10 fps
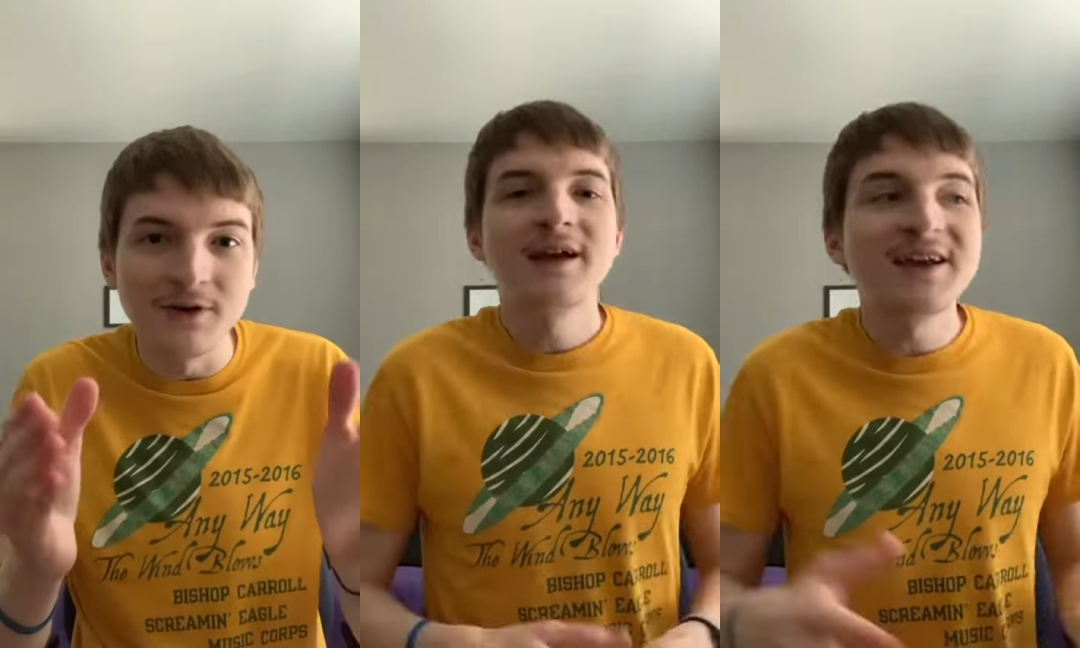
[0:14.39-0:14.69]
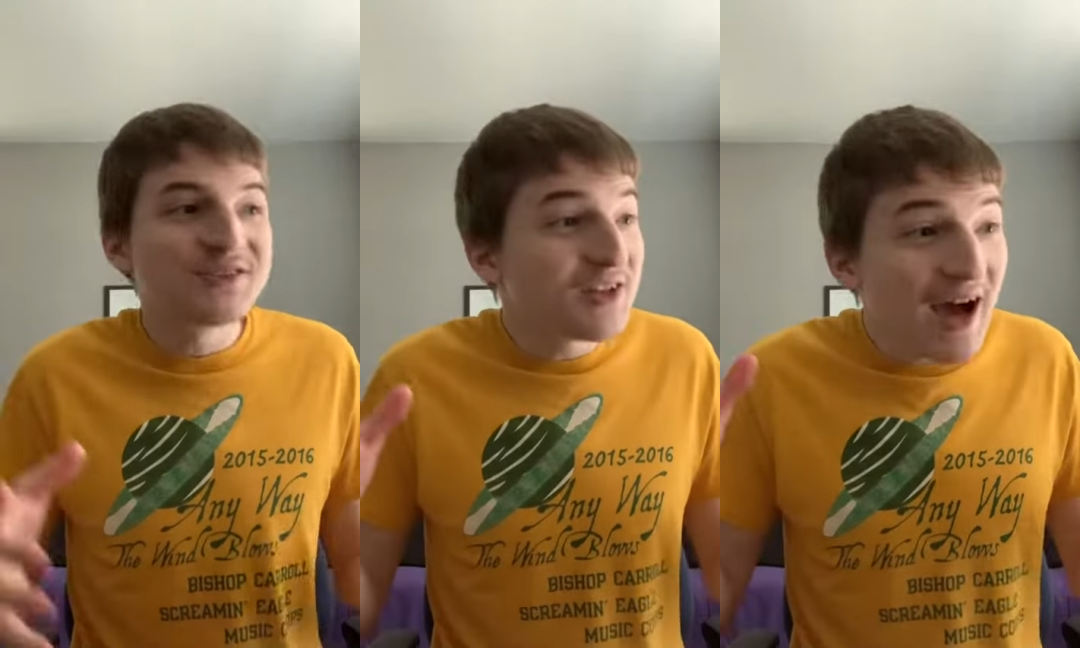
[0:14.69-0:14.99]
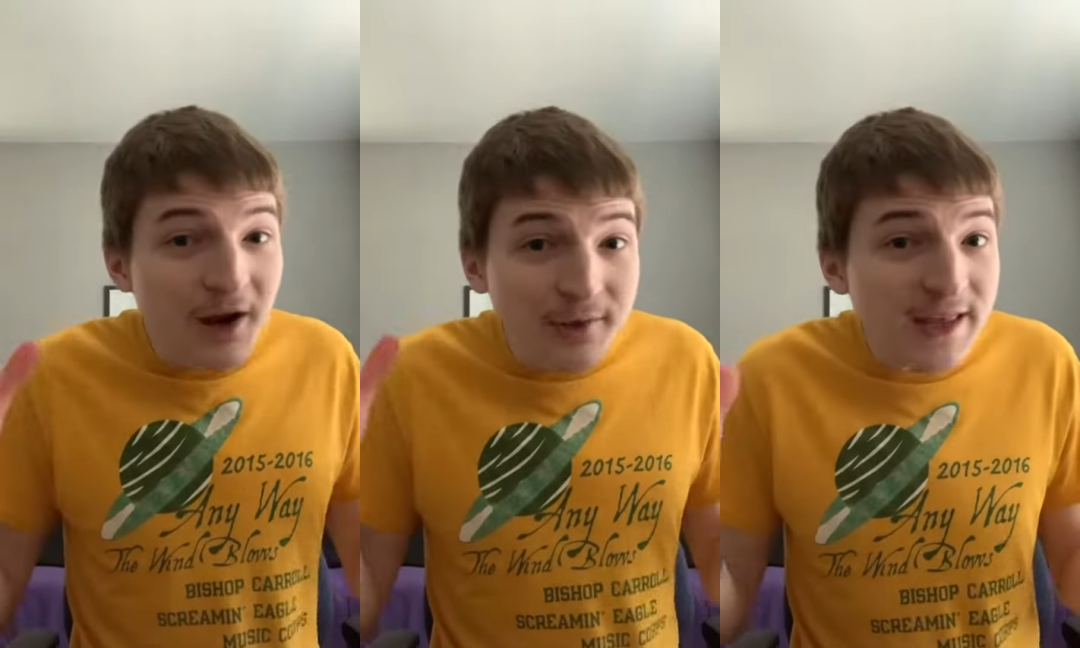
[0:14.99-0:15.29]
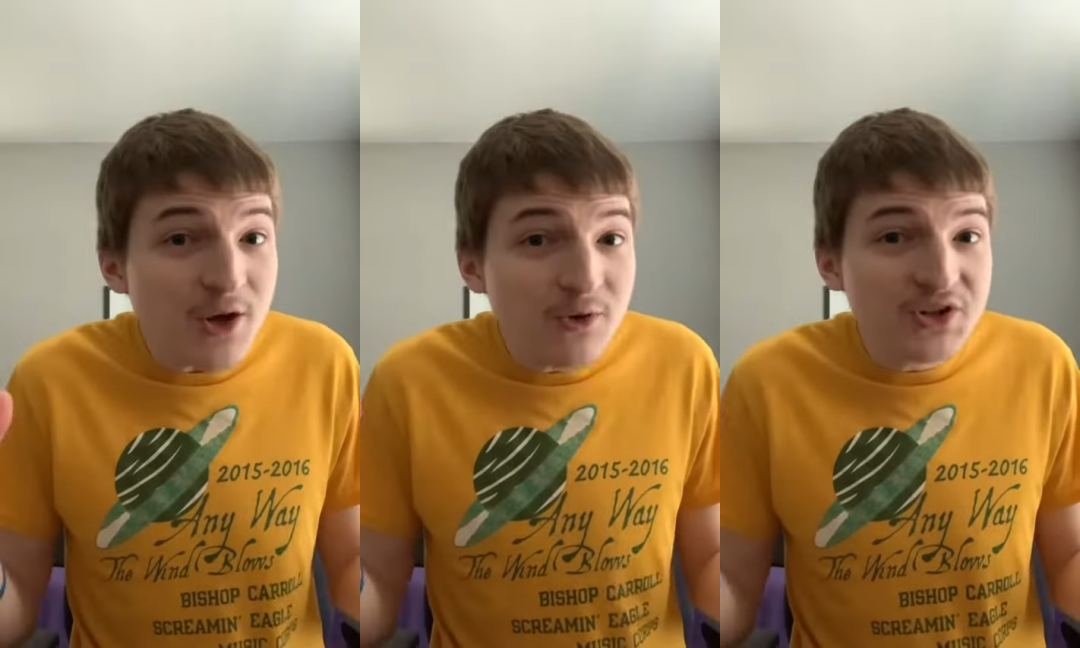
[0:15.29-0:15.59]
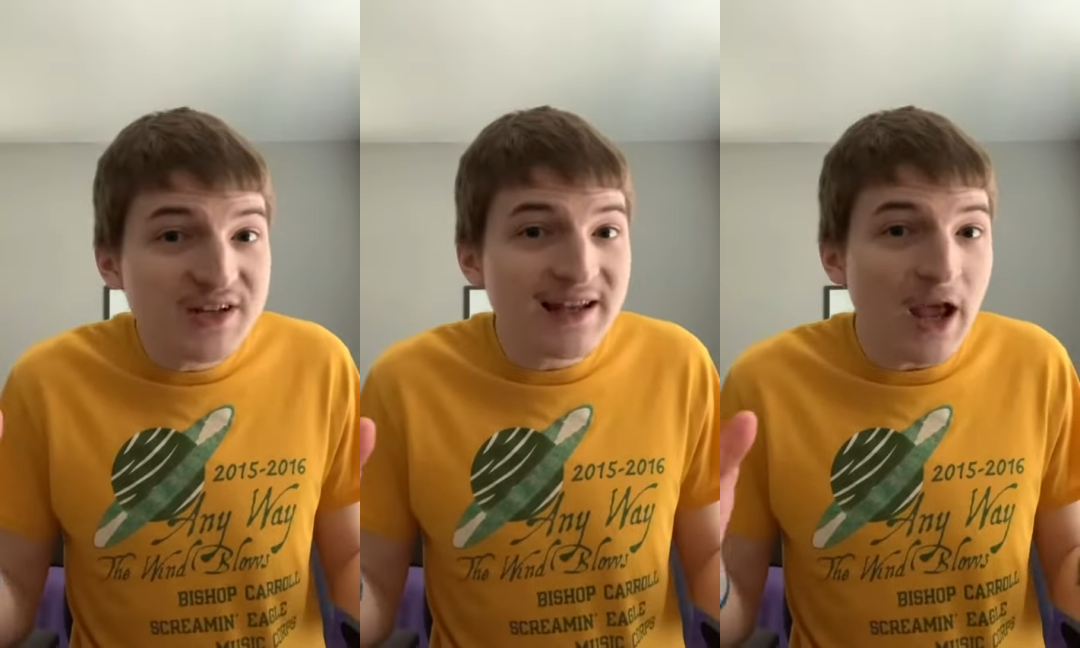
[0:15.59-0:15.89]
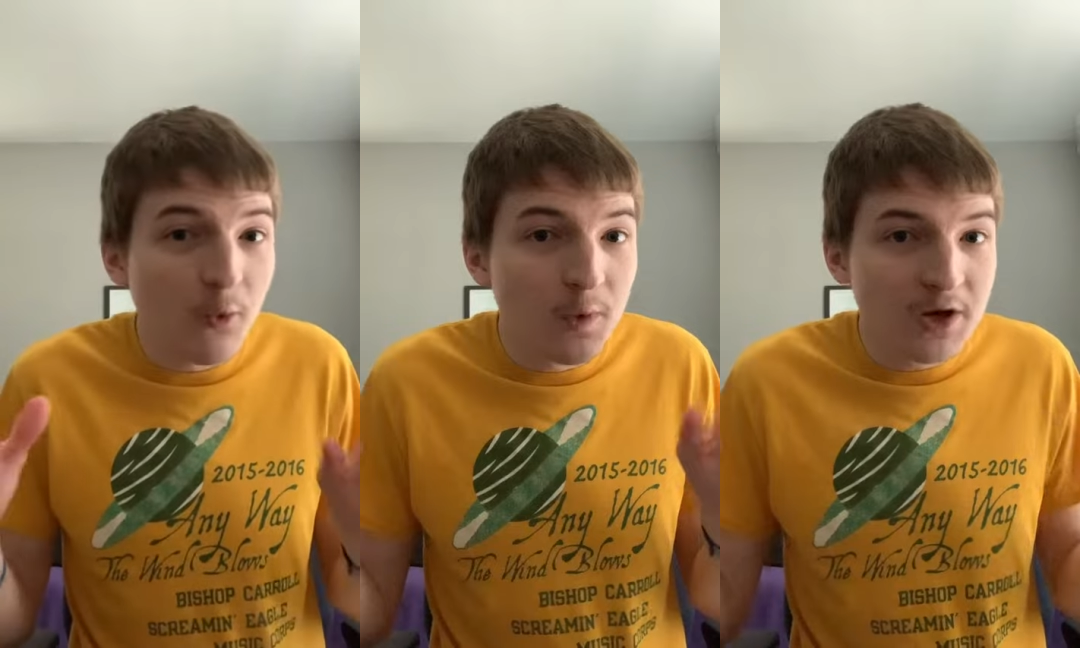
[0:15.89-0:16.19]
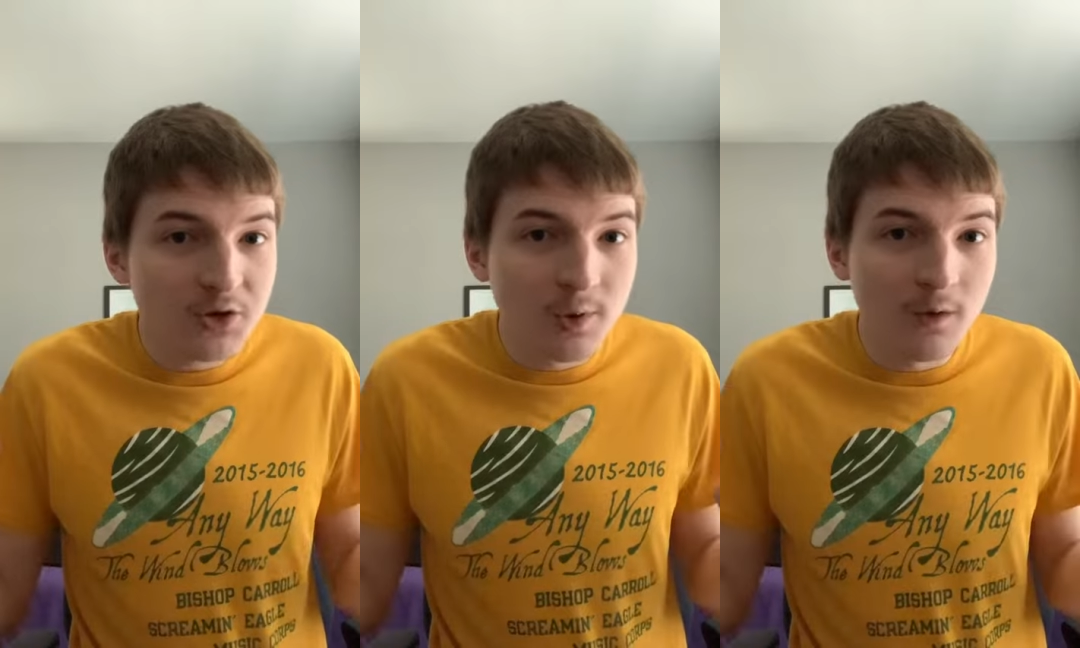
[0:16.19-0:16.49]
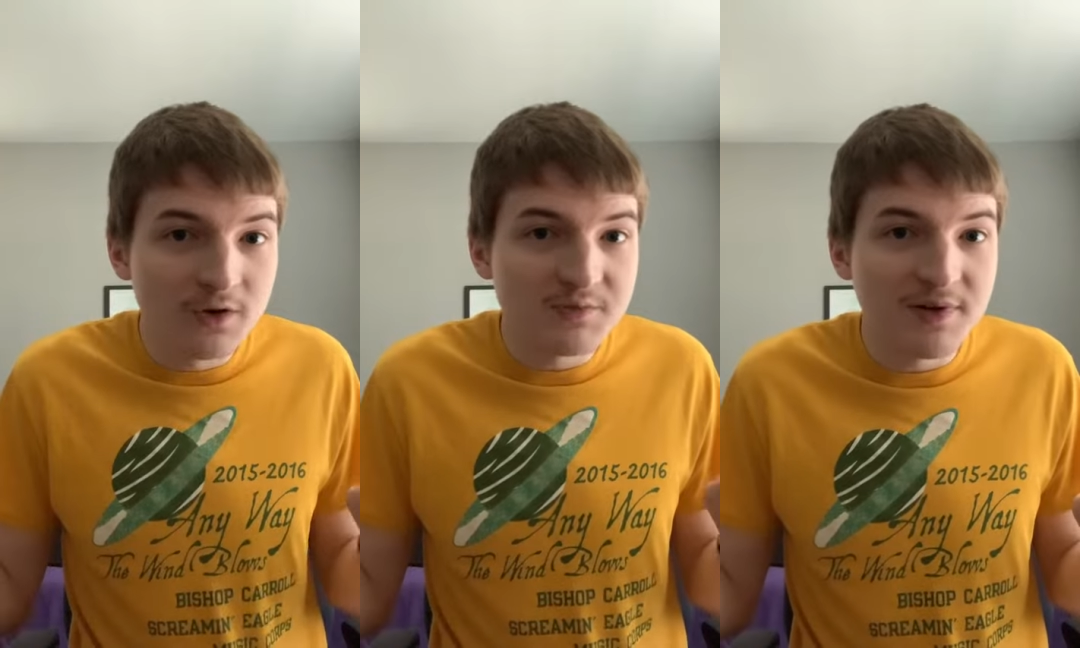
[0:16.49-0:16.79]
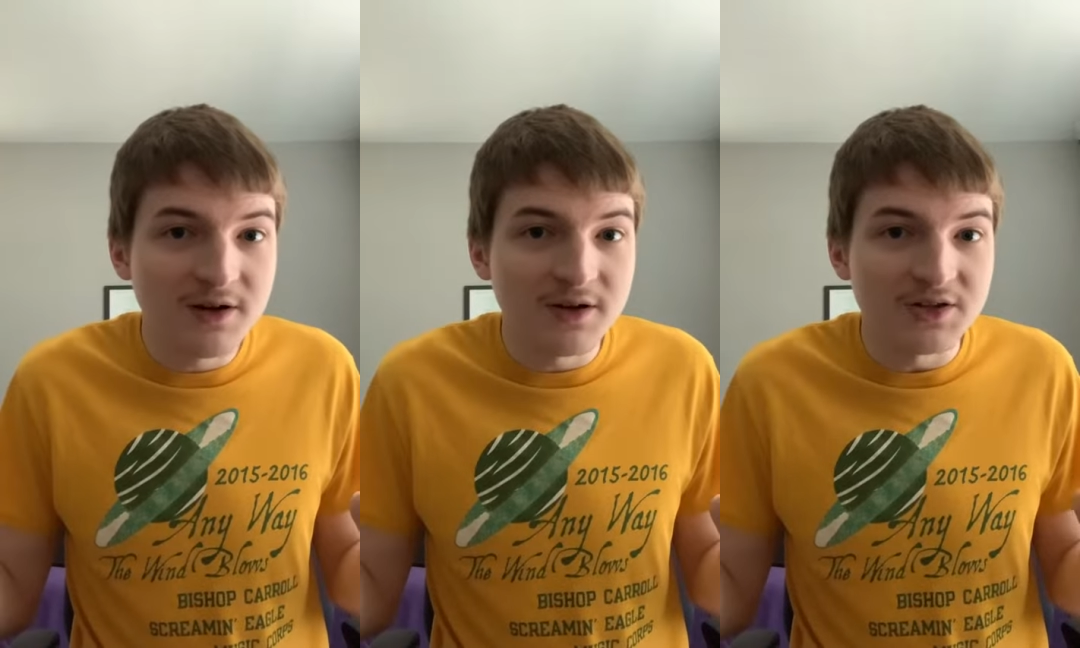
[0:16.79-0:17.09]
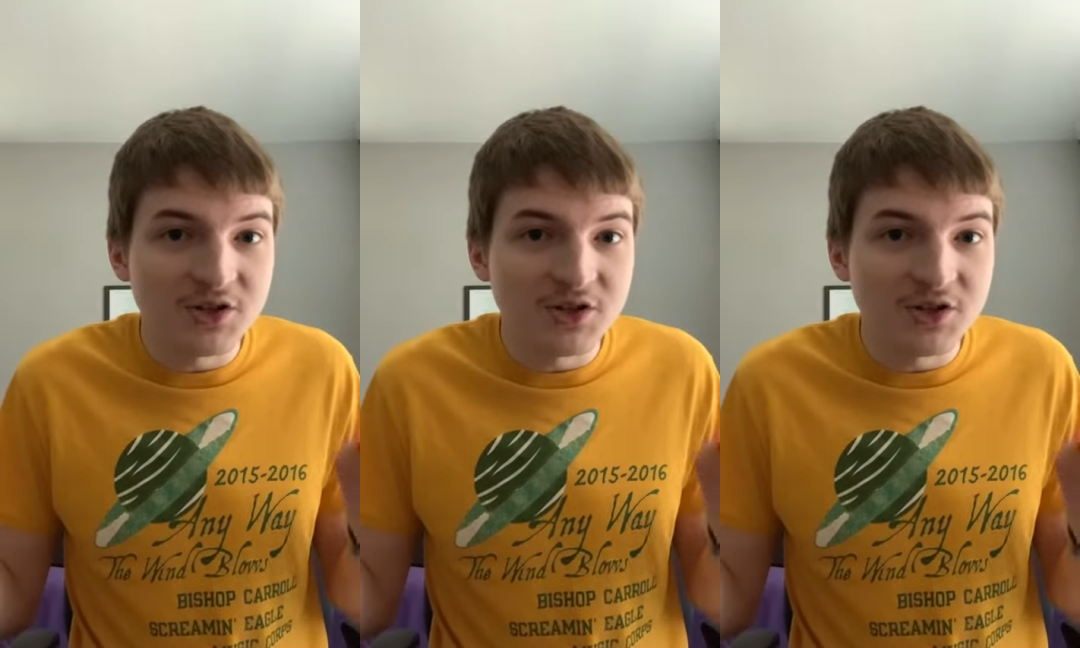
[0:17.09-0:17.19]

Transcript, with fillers: Guys, I don't think you understand how weird Grover's beard is.